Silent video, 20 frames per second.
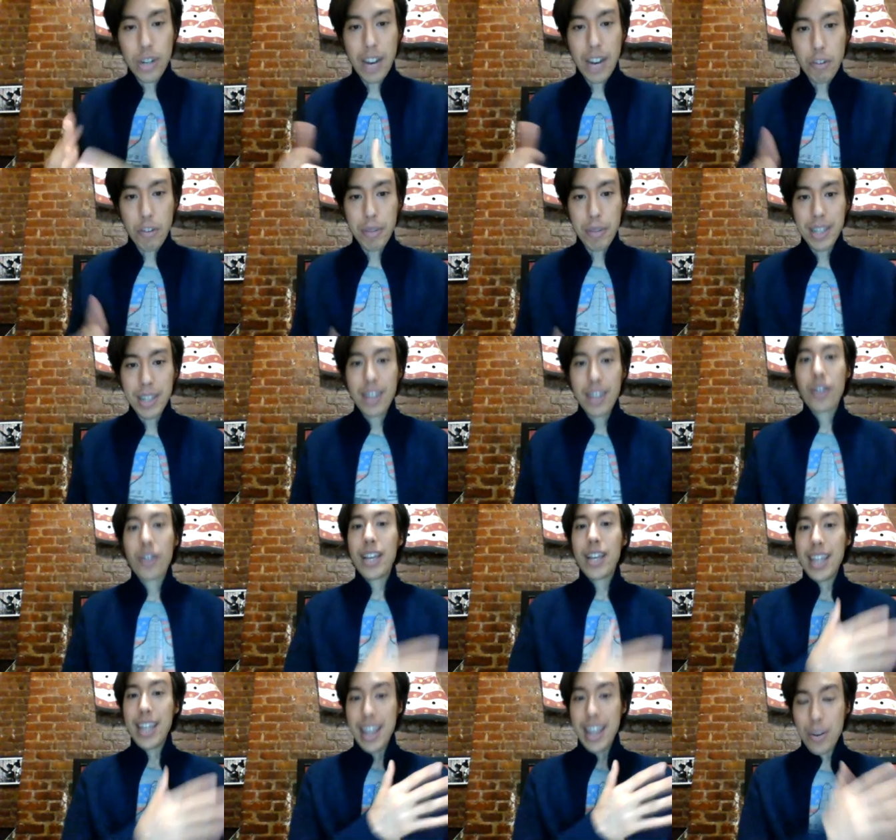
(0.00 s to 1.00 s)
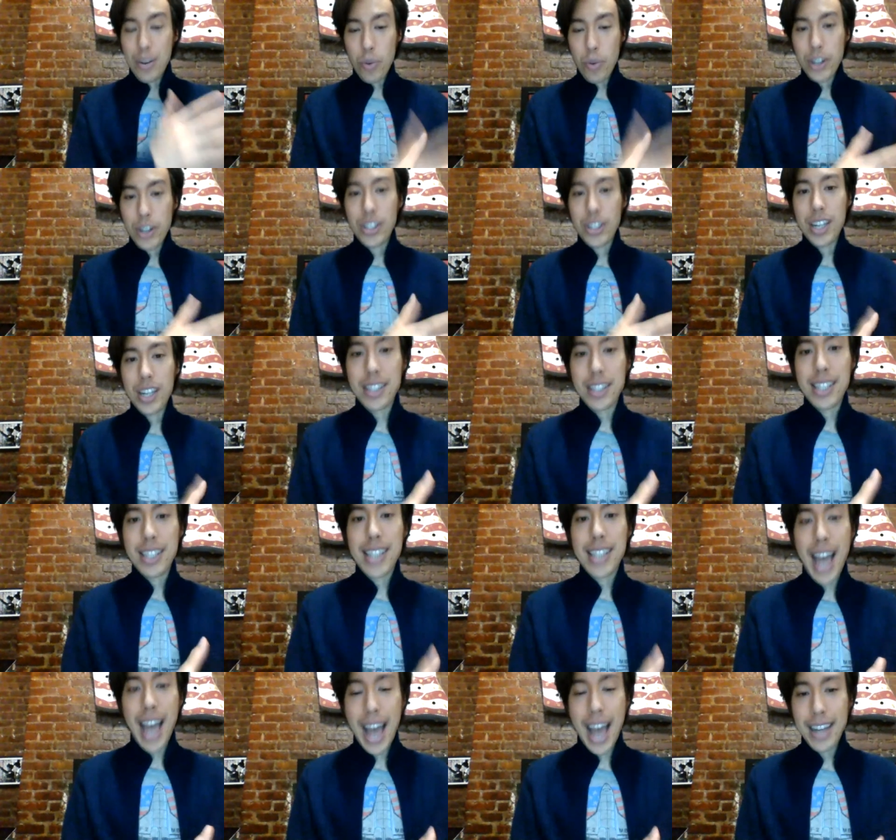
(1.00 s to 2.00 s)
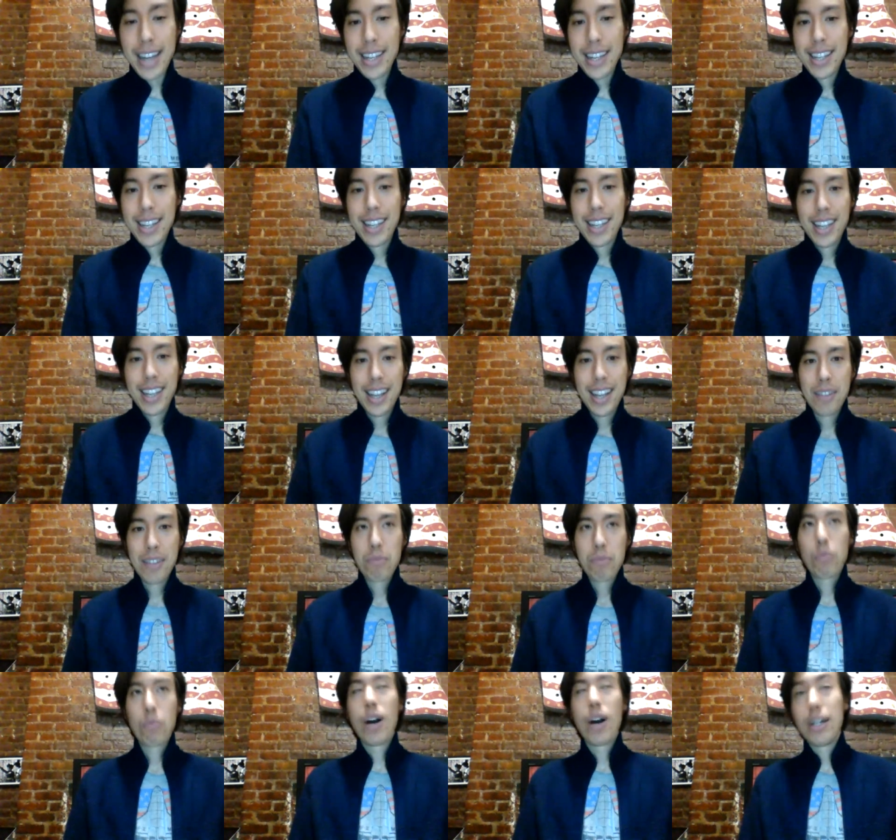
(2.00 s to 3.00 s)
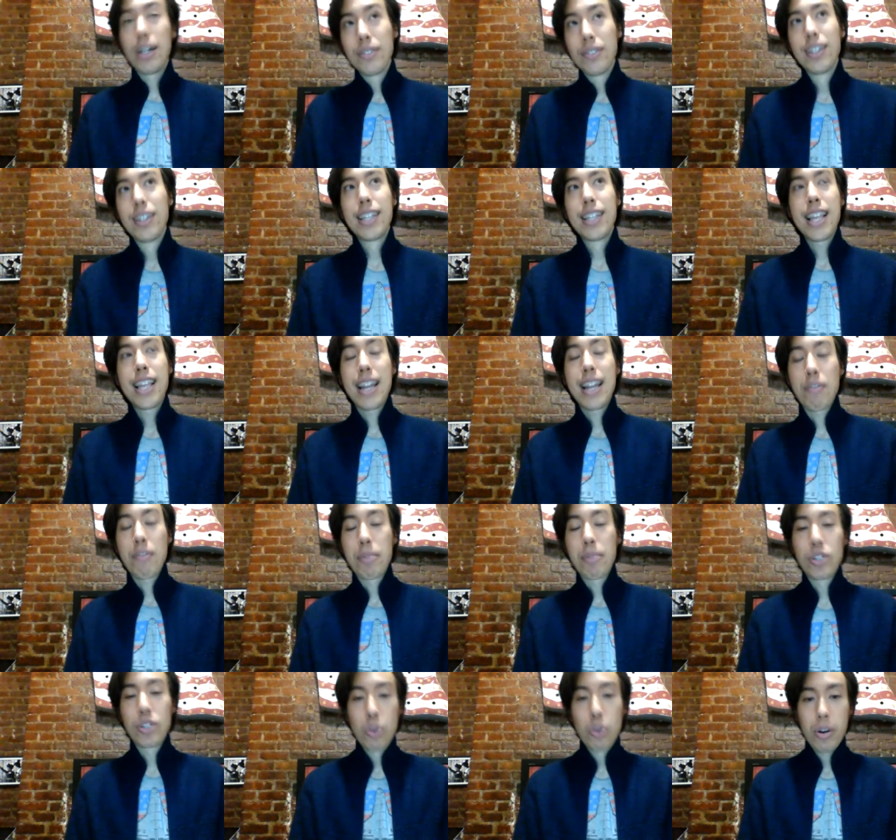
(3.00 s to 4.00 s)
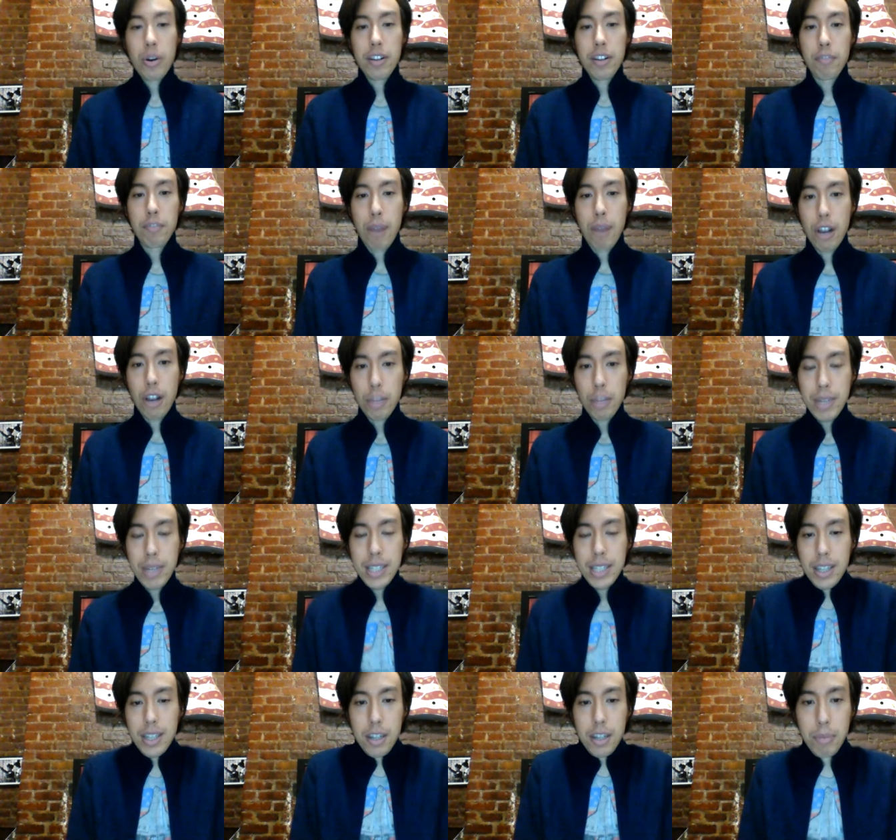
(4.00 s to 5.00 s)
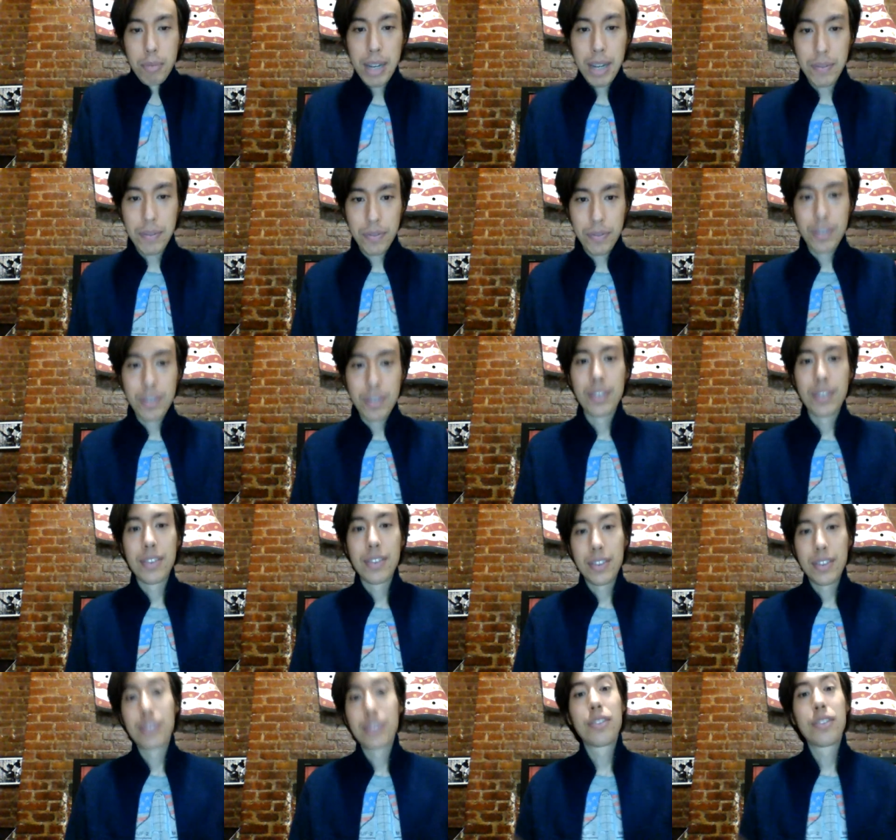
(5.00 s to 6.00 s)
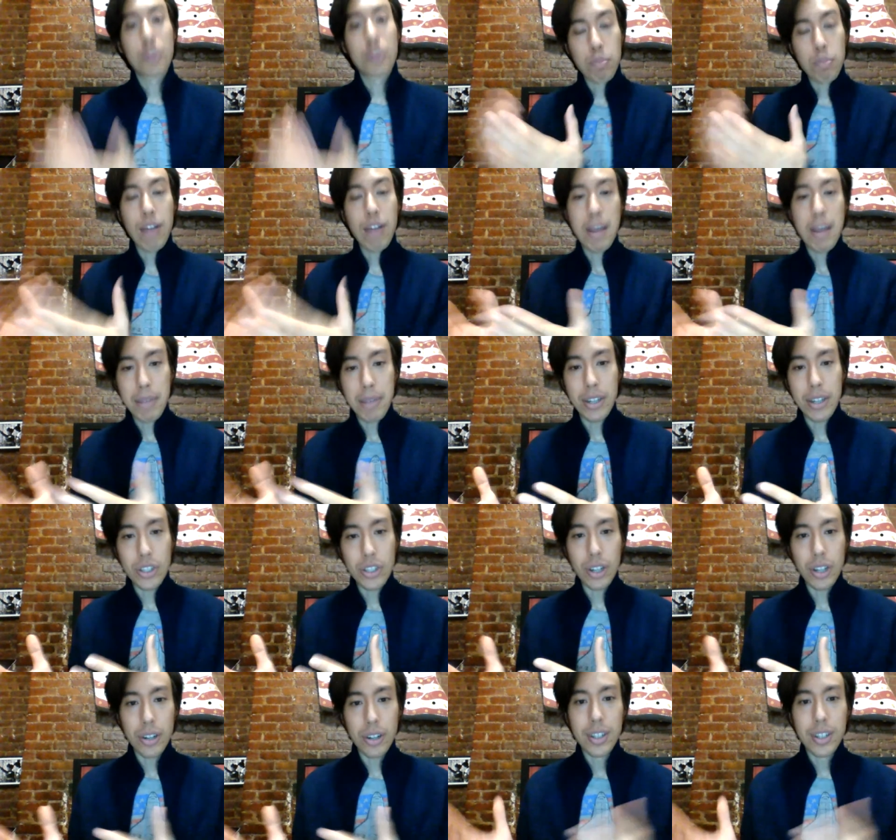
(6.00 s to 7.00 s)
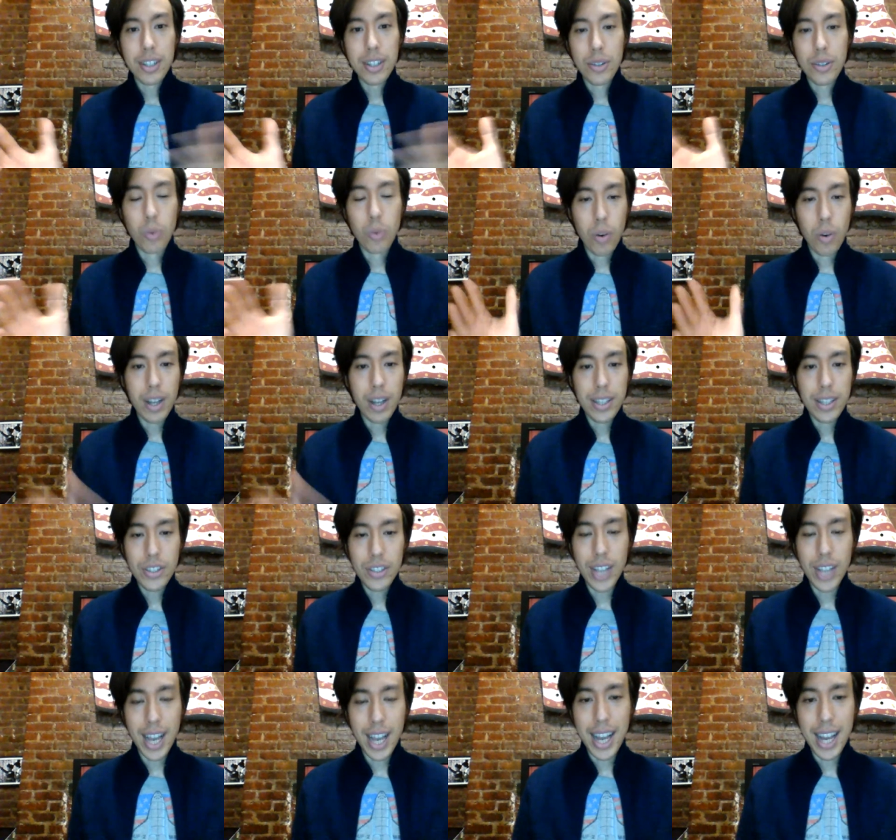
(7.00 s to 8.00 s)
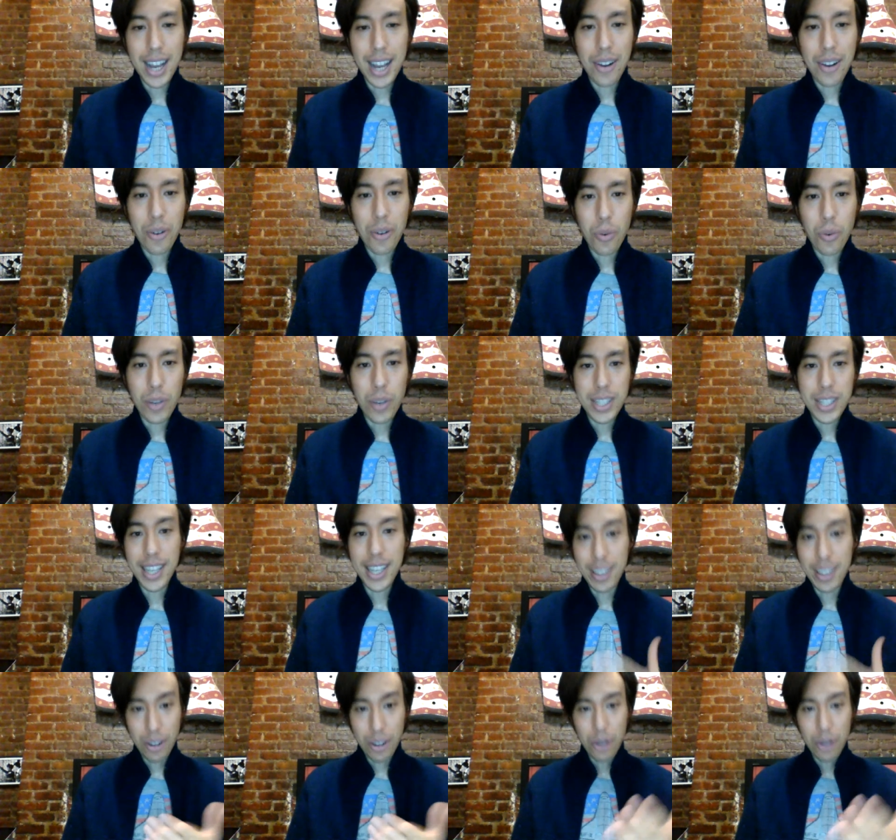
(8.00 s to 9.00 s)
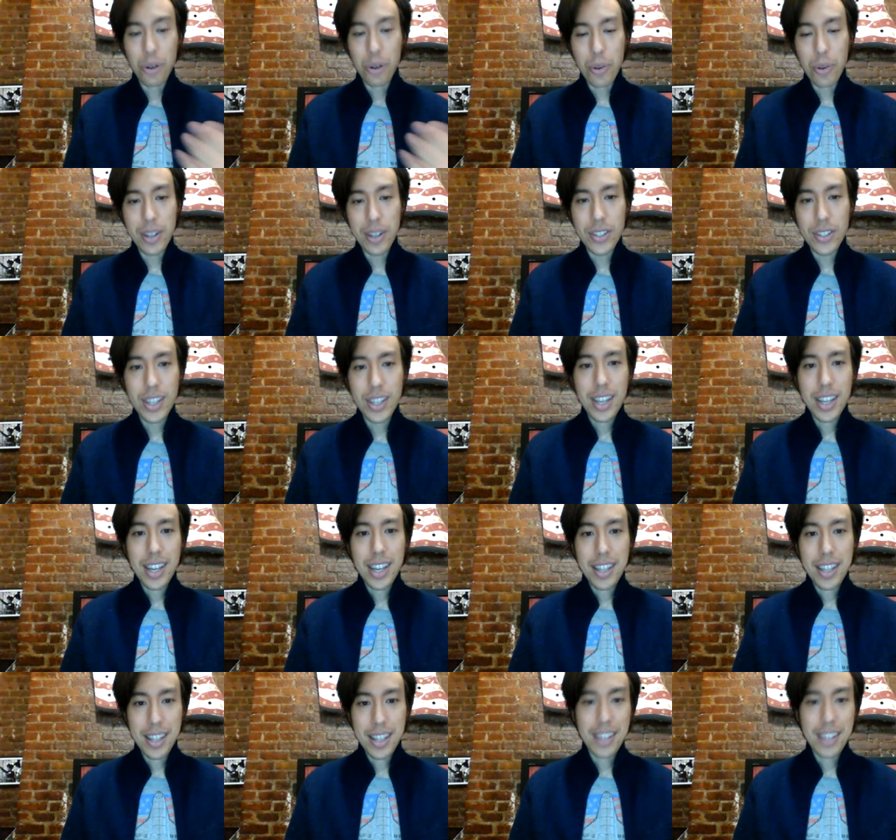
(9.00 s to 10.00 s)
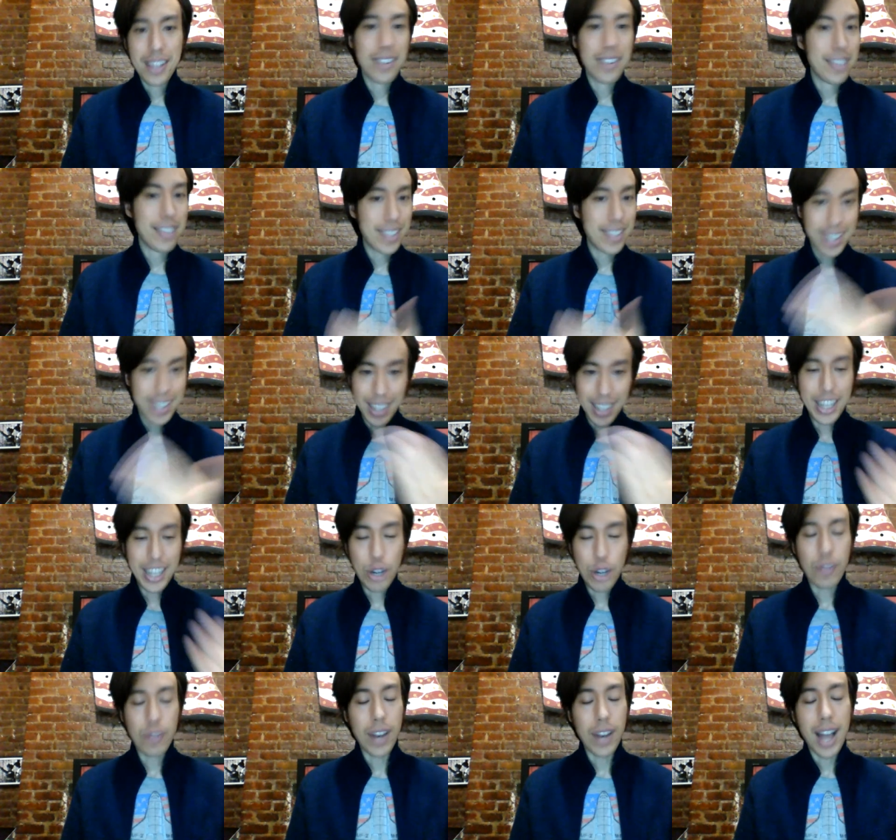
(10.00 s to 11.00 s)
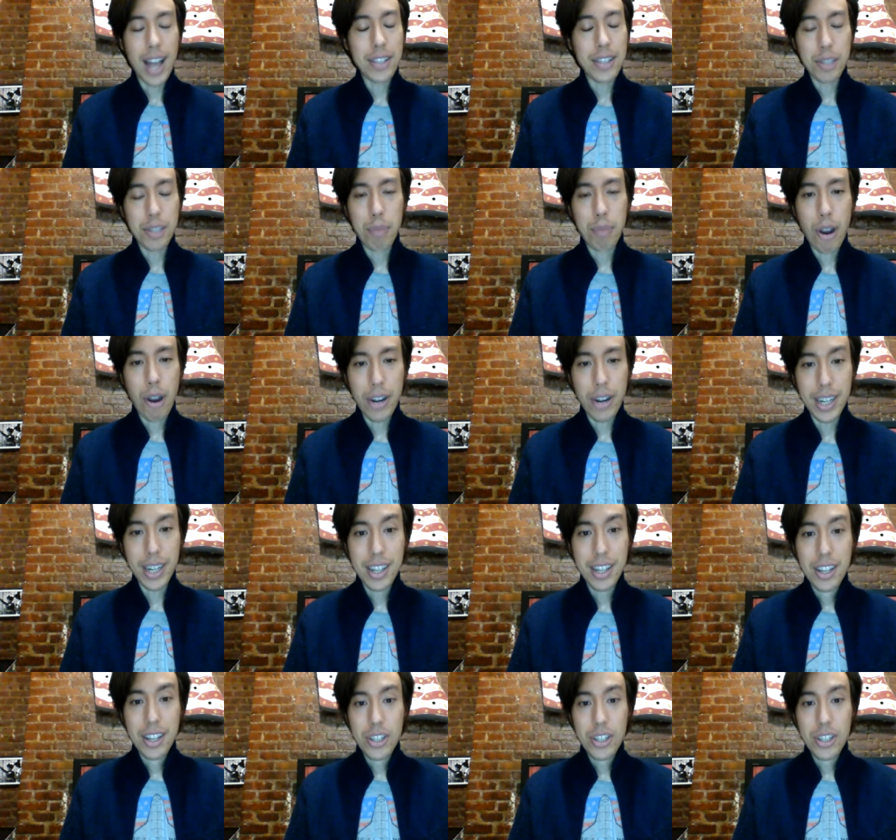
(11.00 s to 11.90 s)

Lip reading: government in which the Nazis had, well, they didn't have a majority of parliament, but the prime minister was Hitler, who was the leader of the Nazi party.